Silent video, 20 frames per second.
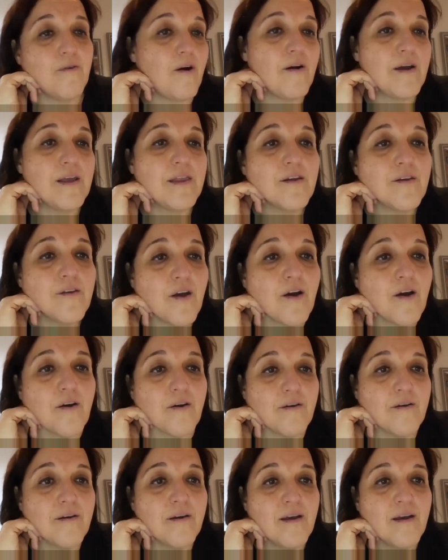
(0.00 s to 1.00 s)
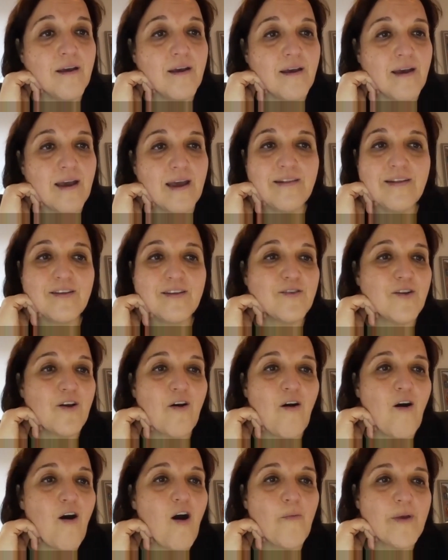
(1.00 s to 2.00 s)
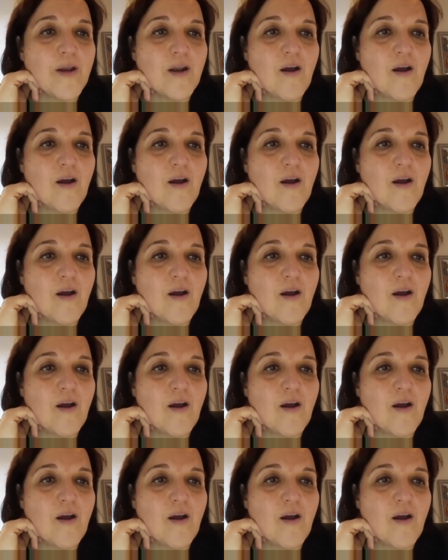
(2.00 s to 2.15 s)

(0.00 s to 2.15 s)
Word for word: are in the know. And there's no harm in